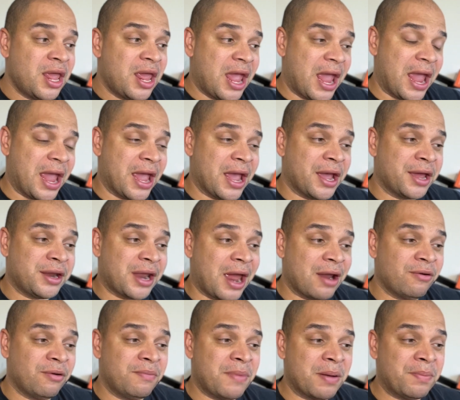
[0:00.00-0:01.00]
and I
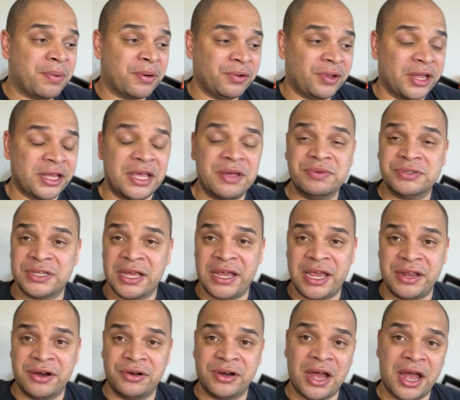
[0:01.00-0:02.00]
remember like he was
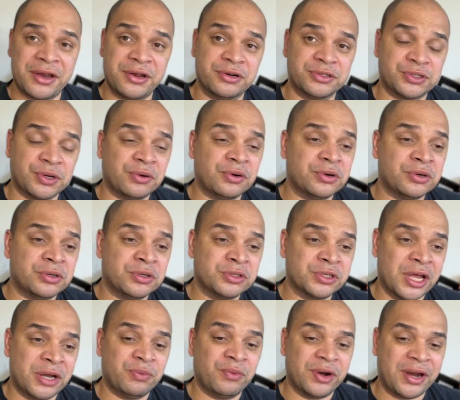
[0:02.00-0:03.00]
8 or 9 years old,
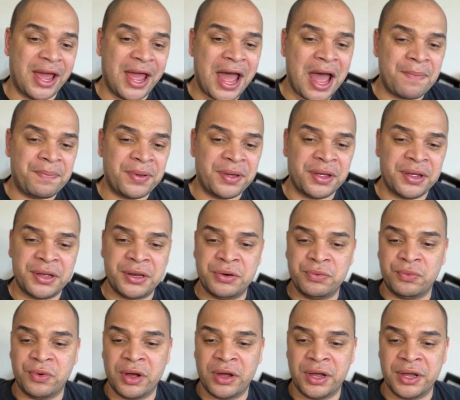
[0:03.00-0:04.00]
and what happened
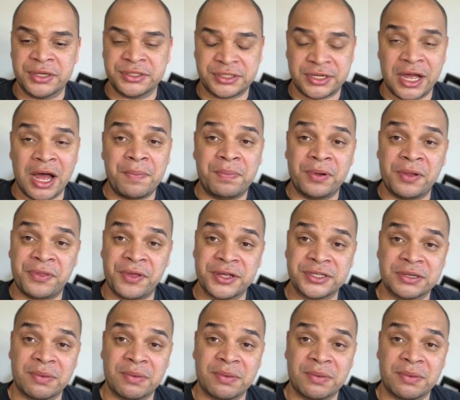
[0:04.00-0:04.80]
was a couple of things.